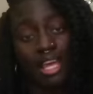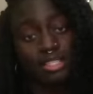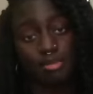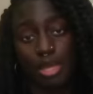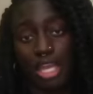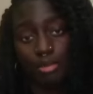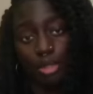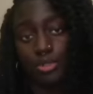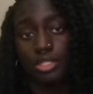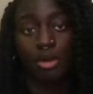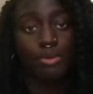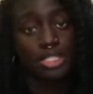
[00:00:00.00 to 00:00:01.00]
as Mammy
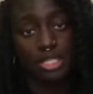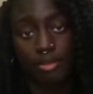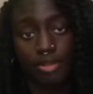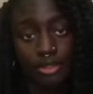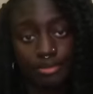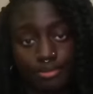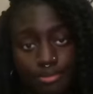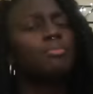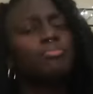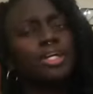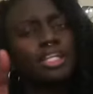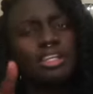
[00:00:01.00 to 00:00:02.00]
was always given.
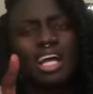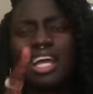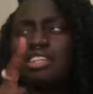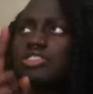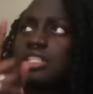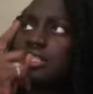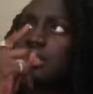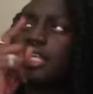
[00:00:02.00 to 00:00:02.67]
But actually,